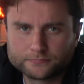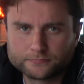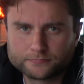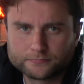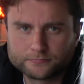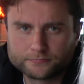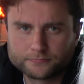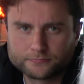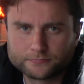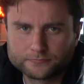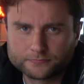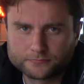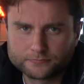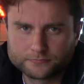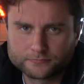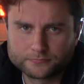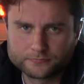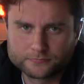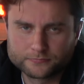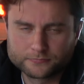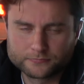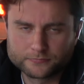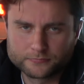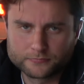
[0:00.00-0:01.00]

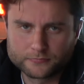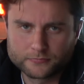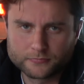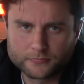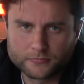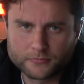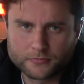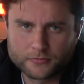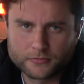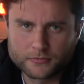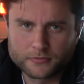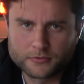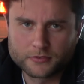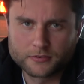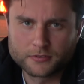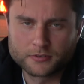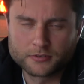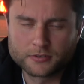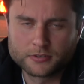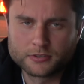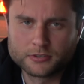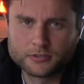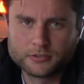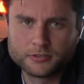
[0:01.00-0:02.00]

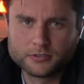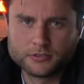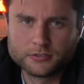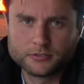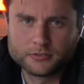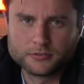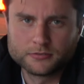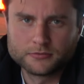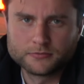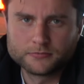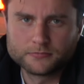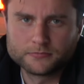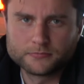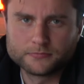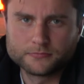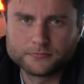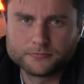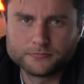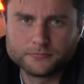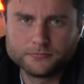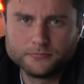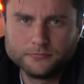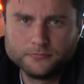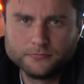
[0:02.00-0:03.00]

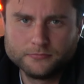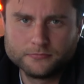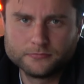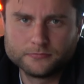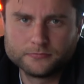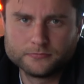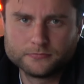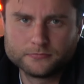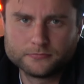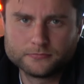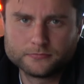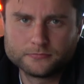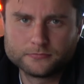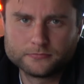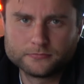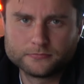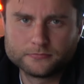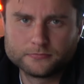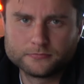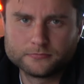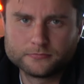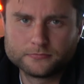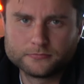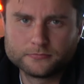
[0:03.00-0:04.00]

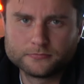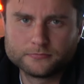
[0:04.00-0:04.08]
This person isn't speaking.